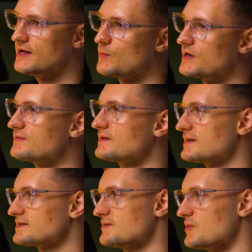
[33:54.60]
and why do you think
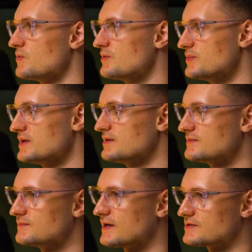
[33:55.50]
Deskimo would
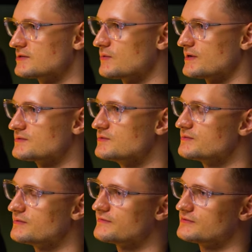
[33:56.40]
be actually quite
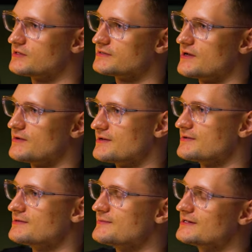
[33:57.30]
suitable for us out
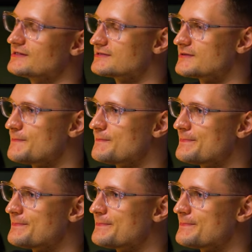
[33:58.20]
here in the Middle East?